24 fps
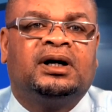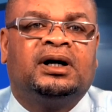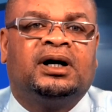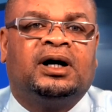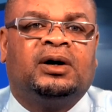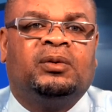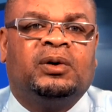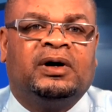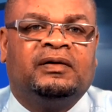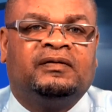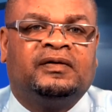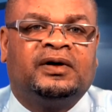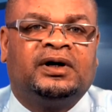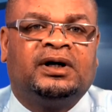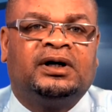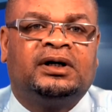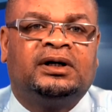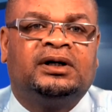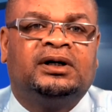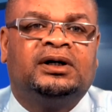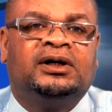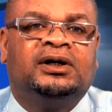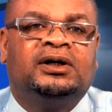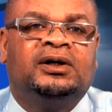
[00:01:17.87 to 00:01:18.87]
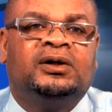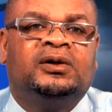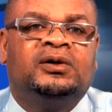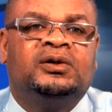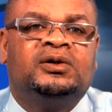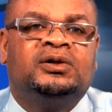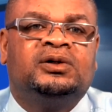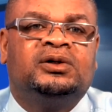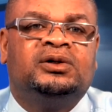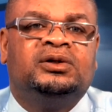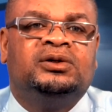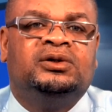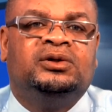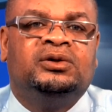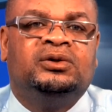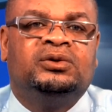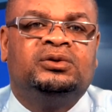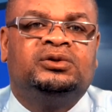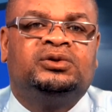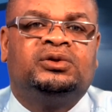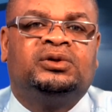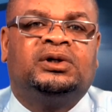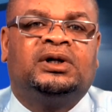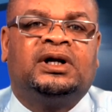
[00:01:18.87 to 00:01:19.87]
However,
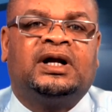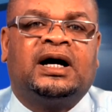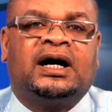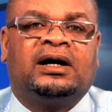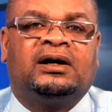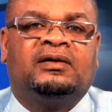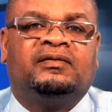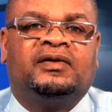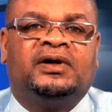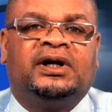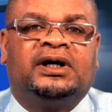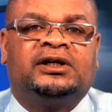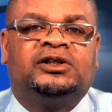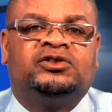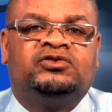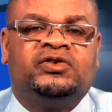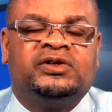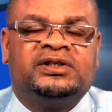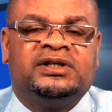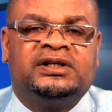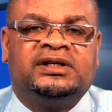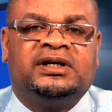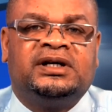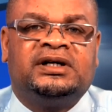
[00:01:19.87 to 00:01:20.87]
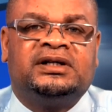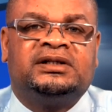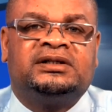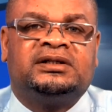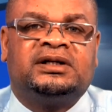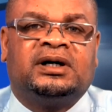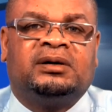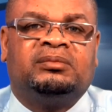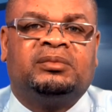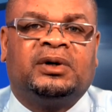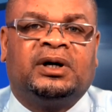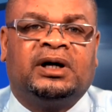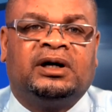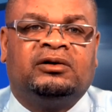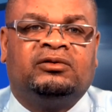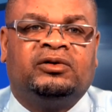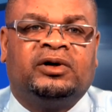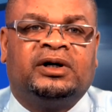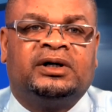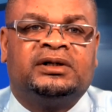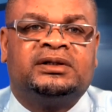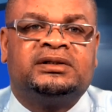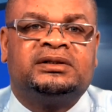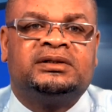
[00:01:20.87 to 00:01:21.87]
due to the lack of electricity in some
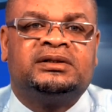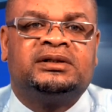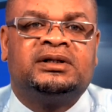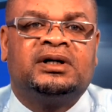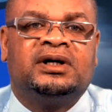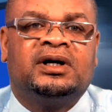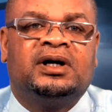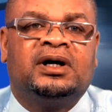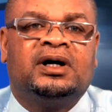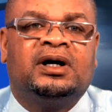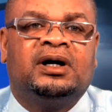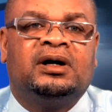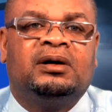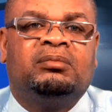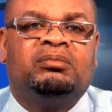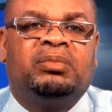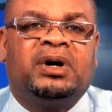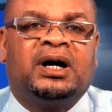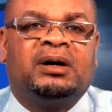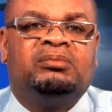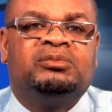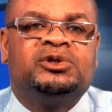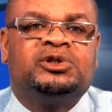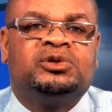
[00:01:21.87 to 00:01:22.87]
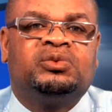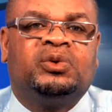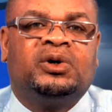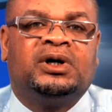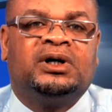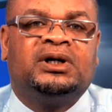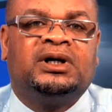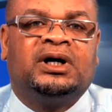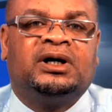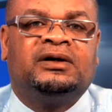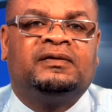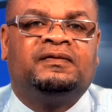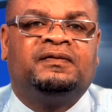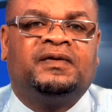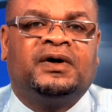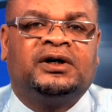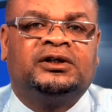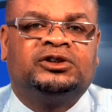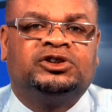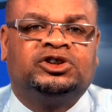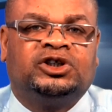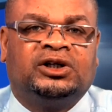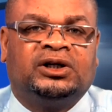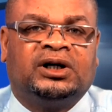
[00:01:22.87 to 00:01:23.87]
areas, pumps were
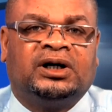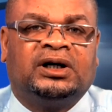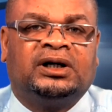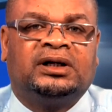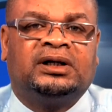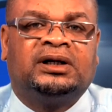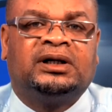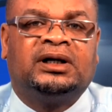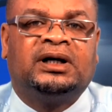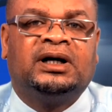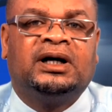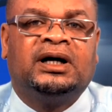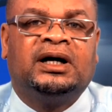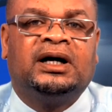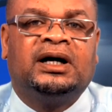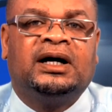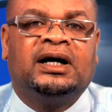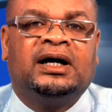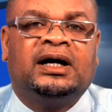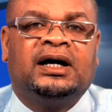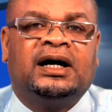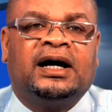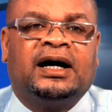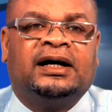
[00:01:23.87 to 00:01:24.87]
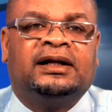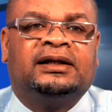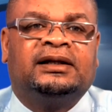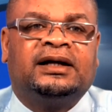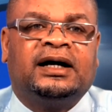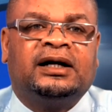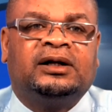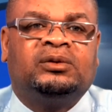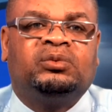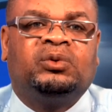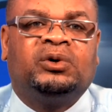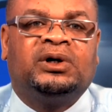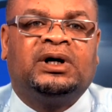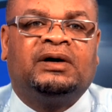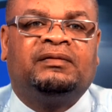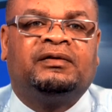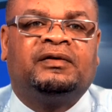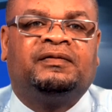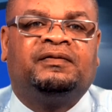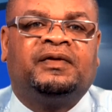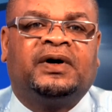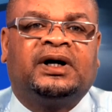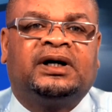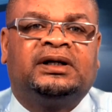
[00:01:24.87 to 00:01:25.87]
non-functional, and that would have
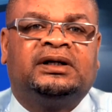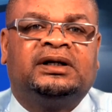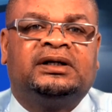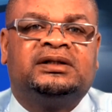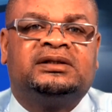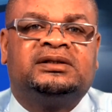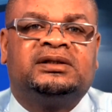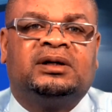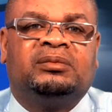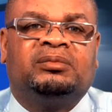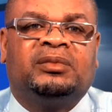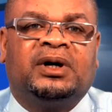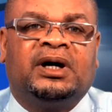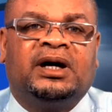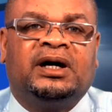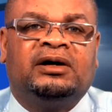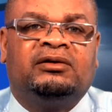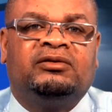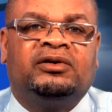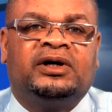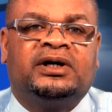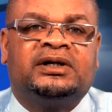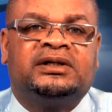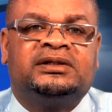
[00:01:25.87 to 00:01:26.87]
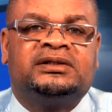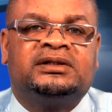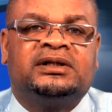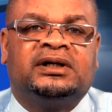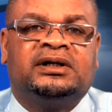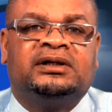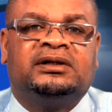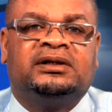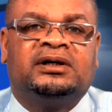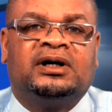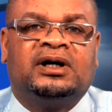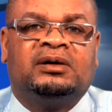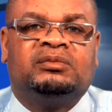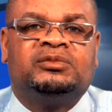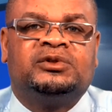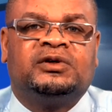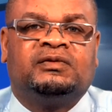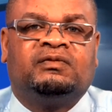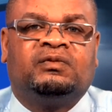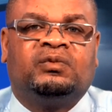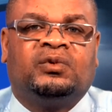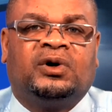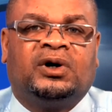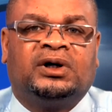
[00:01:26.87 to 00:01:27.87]
affected some areas in terms
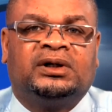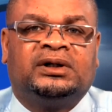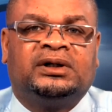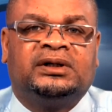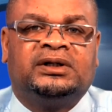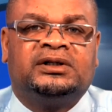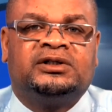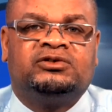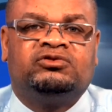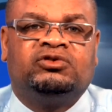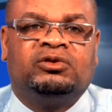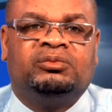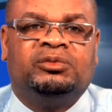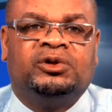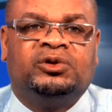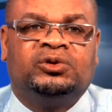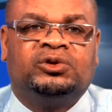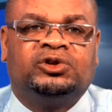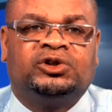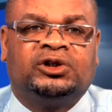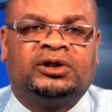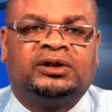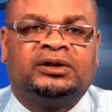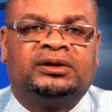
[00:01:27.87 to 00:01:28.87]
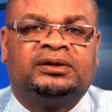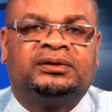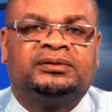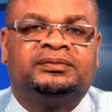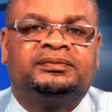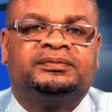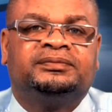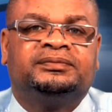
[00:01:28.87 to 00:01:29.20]
of water distribution.